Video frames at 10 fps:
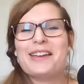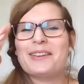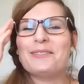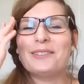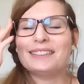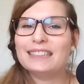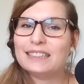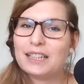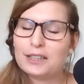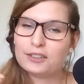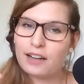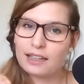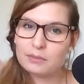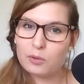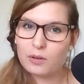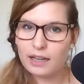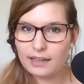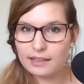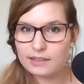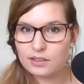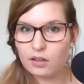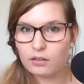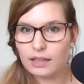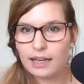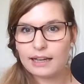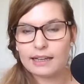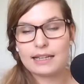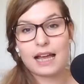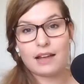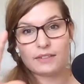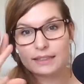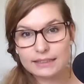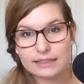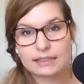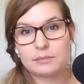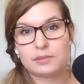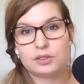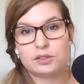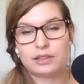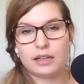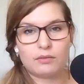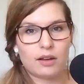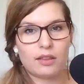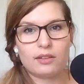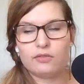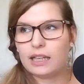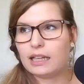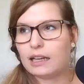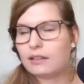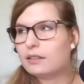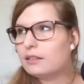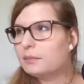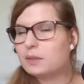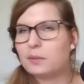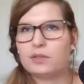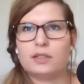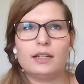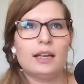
you wanted to attract more clients online and have a system to do that, rather than feeling like, oh, I'm supposed to